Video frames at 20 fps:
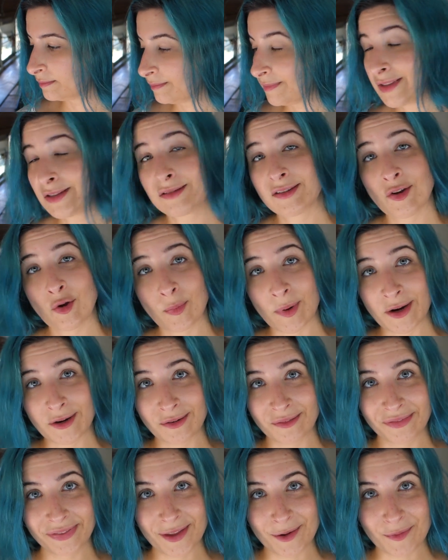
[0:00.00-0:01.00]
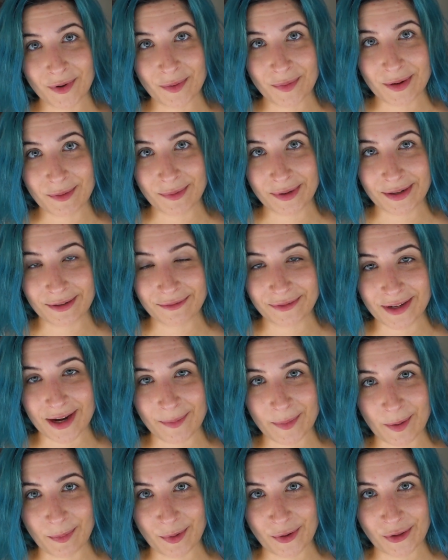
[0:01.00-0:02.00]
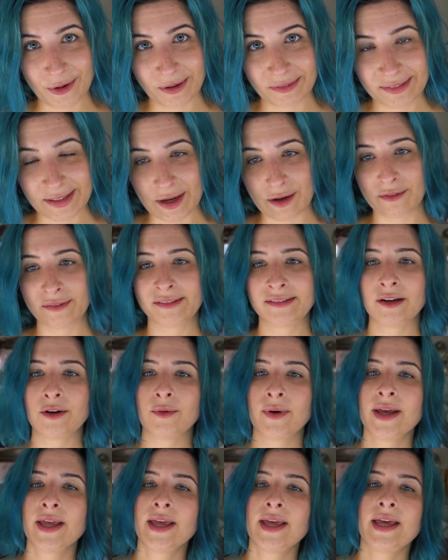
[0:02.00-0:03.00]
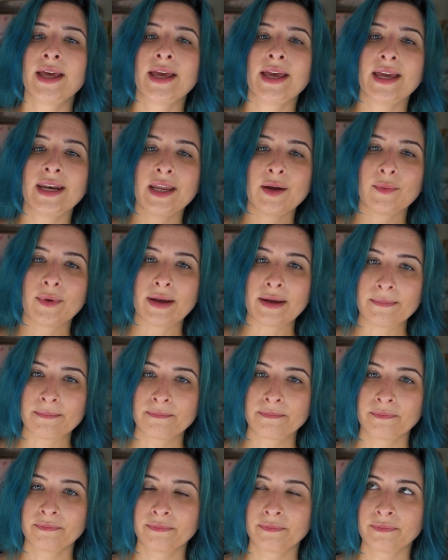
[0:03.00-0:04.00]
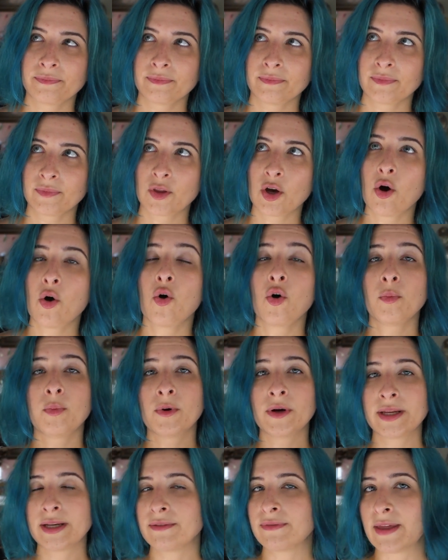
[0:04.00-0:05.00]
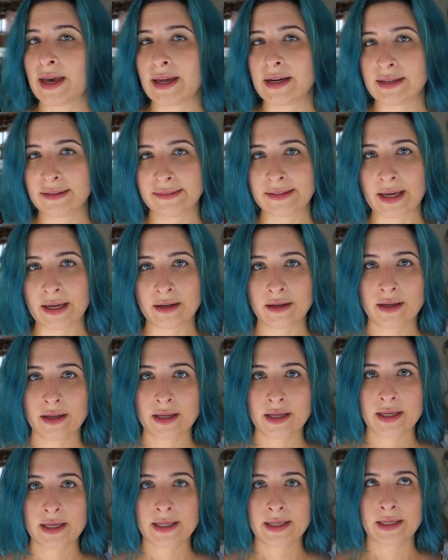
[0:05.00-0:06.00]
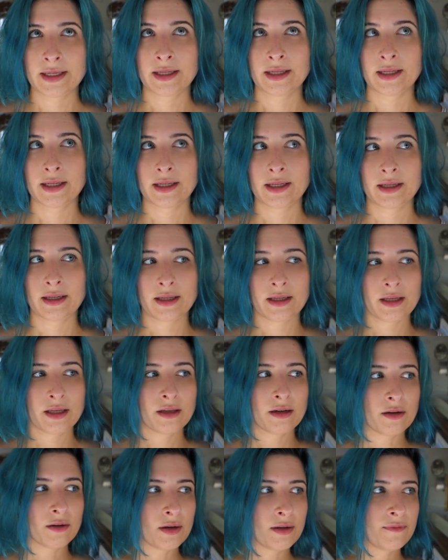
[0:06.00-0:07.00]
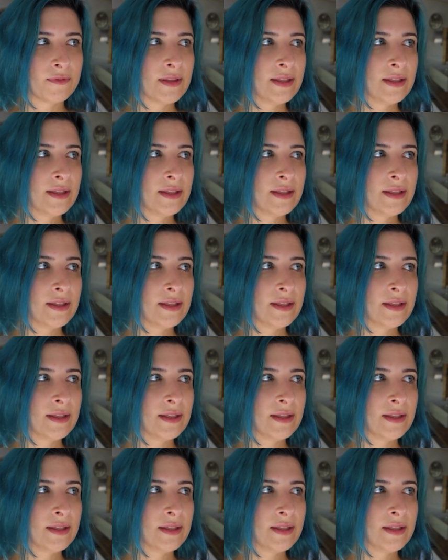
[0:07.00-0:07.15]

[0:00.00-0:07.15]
still better than what we would have come up with ourselves. So anyway, the whole point of that is that, you know, if